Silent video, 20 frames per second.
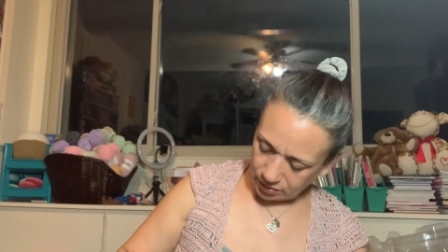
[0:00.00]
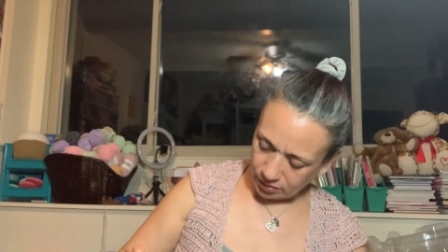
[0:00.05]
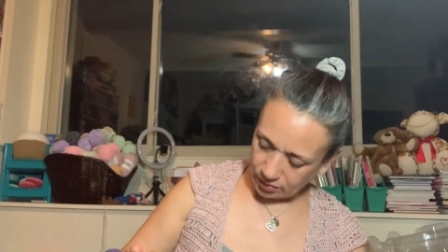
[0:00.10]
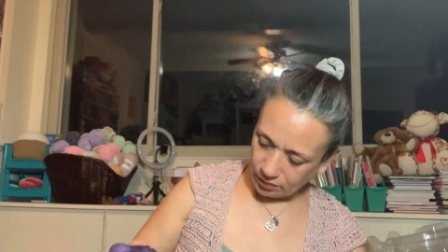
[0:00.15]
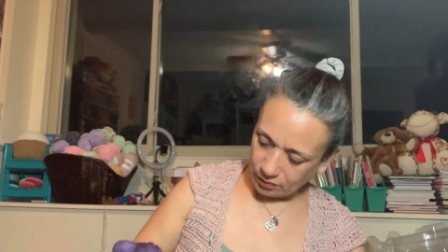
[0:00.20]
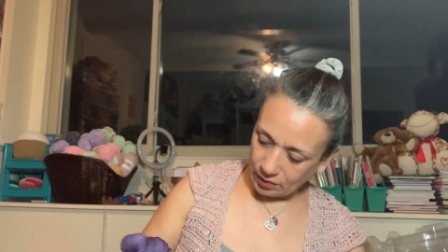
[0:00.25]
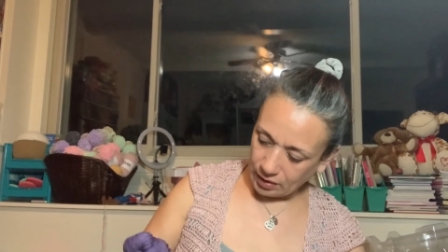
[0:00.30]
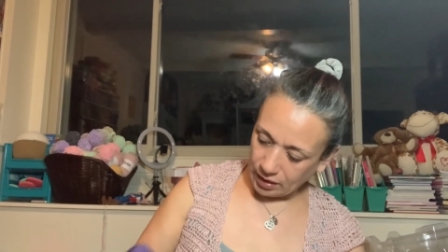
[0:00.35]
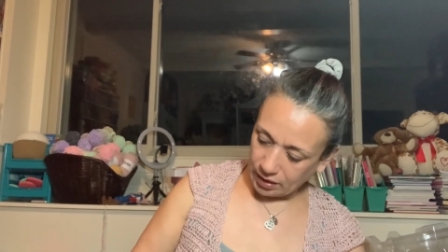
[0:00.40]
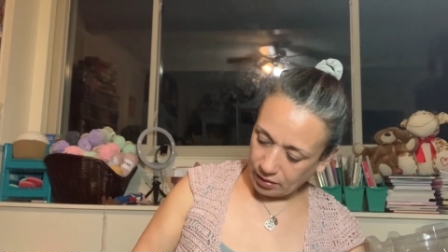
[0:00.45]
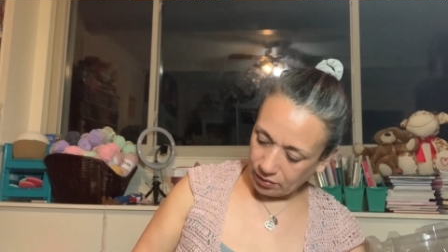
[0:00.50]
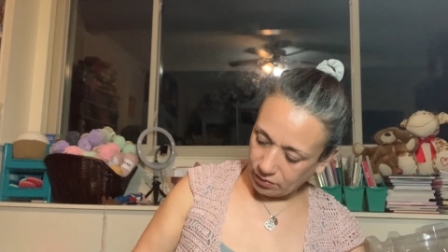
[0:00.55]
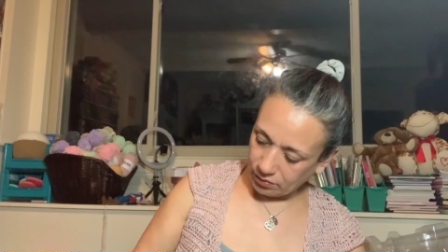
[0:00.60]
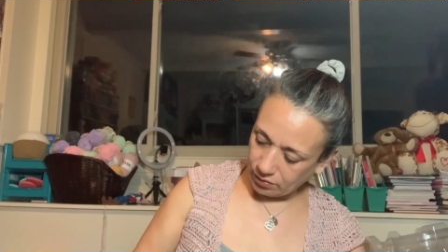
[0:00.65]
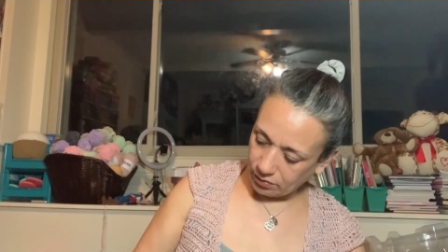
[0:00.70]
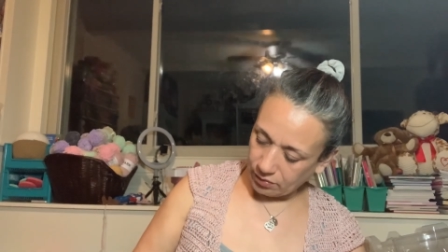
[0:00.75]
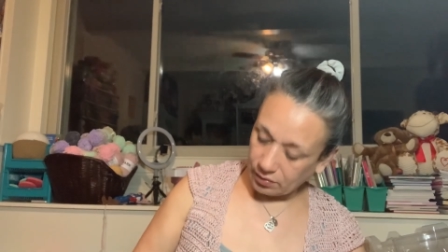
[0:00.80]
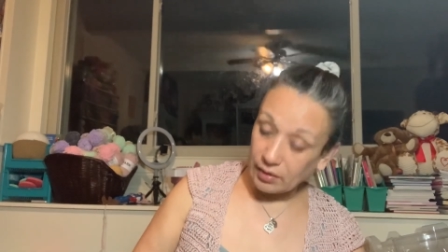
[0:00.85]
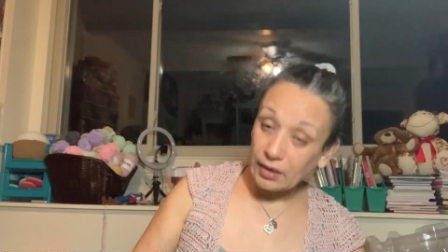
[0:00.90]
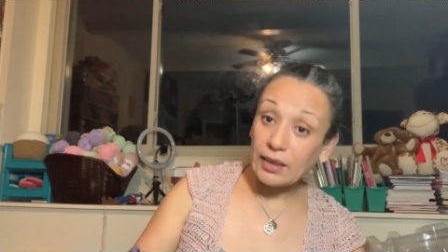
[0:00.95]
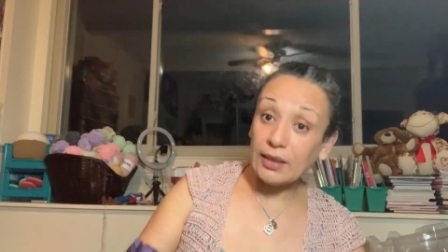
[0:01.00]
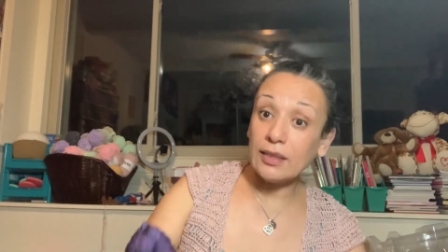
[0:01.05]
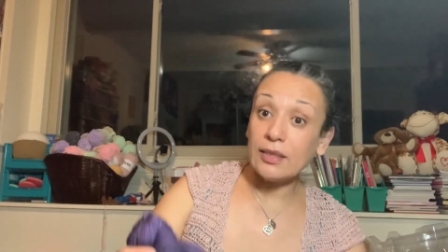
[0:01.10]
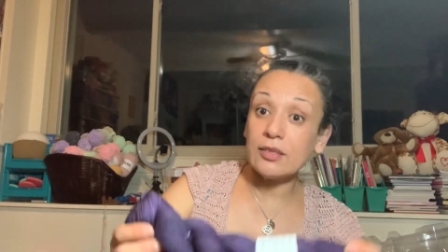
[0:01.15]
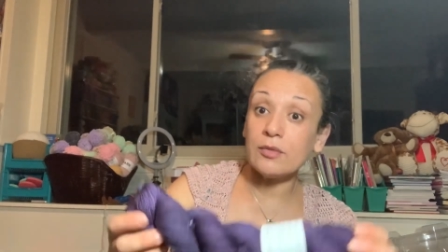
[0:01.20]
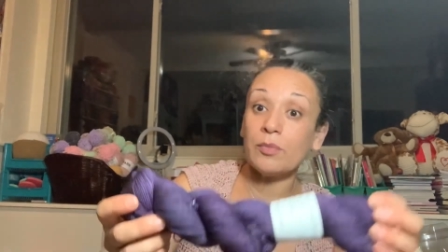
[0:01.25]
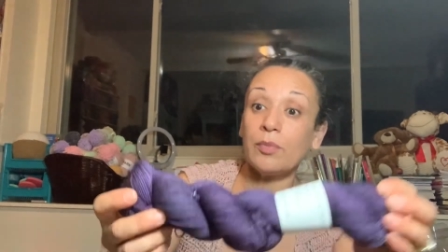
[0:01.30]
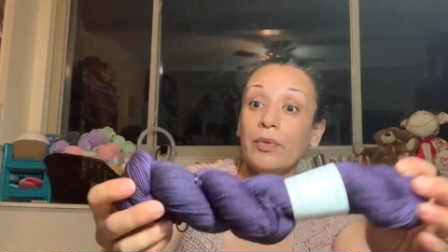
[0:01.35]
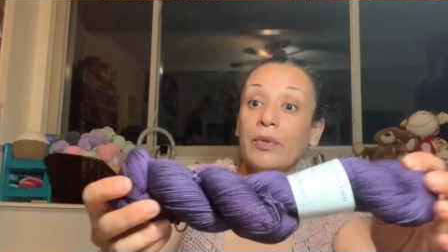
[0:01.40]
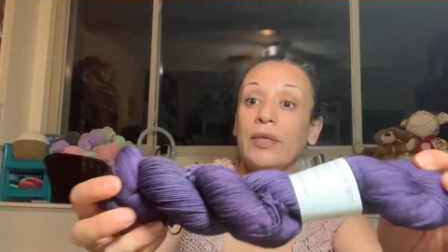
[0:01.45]
Wow, it is
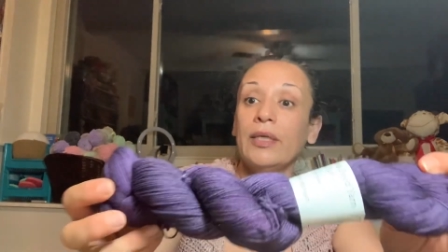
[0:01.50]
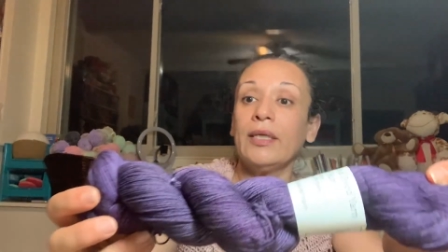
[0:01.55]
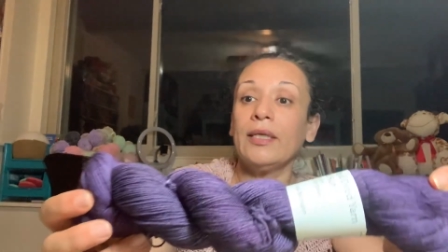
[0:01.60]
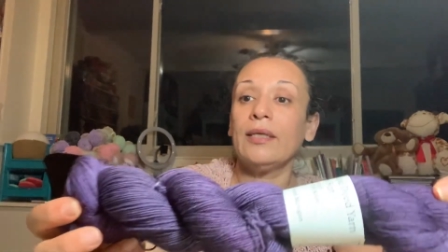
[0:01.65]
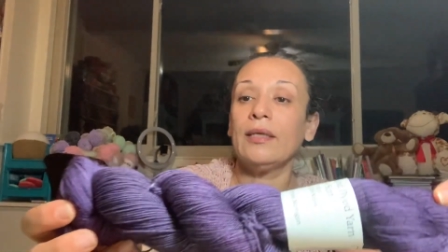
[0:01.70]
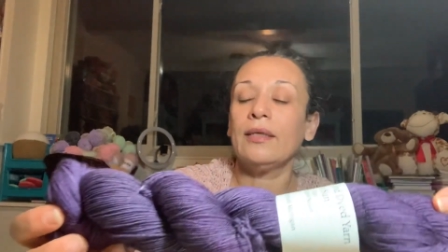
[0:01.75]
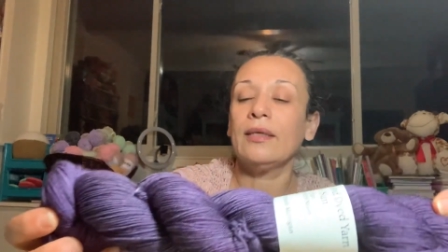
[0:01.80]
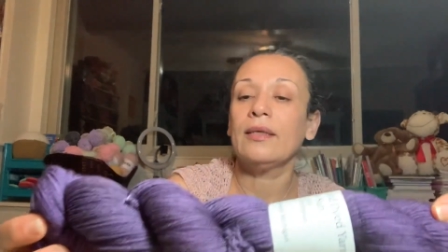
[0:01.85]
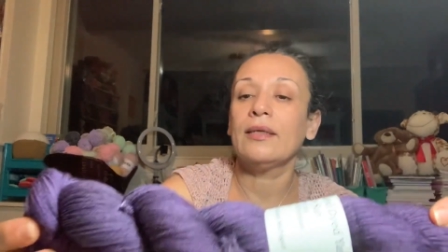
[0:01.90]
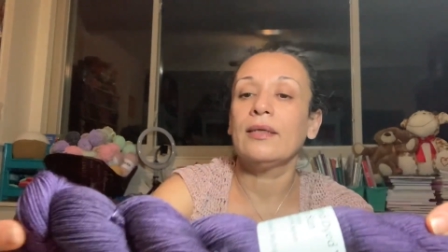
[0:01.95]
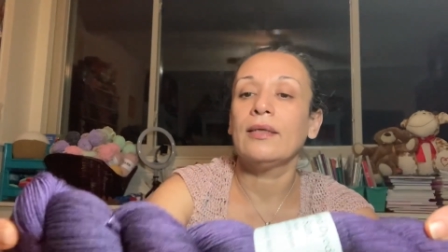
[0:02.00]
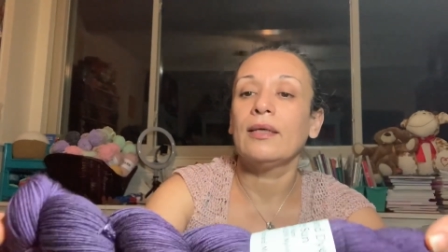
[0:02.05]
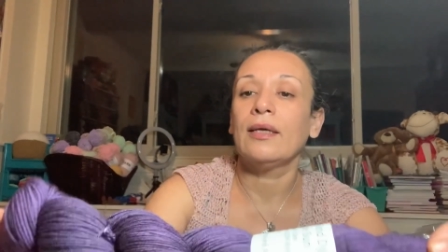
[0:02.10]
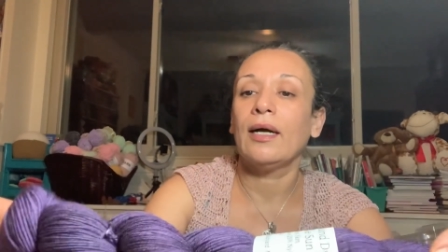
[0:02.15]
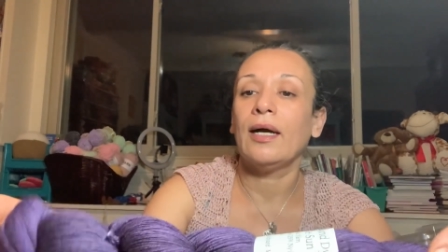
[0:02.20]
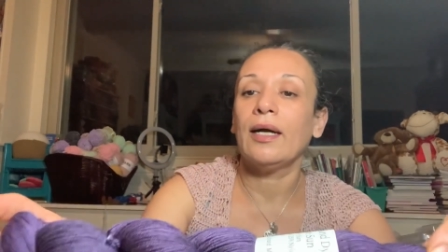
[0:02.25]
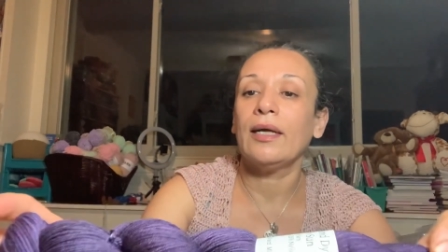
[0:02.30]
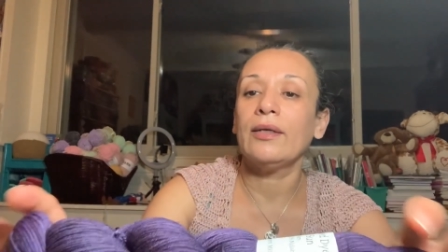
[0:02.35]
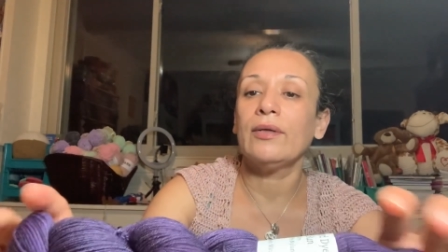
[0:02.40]
pretty. I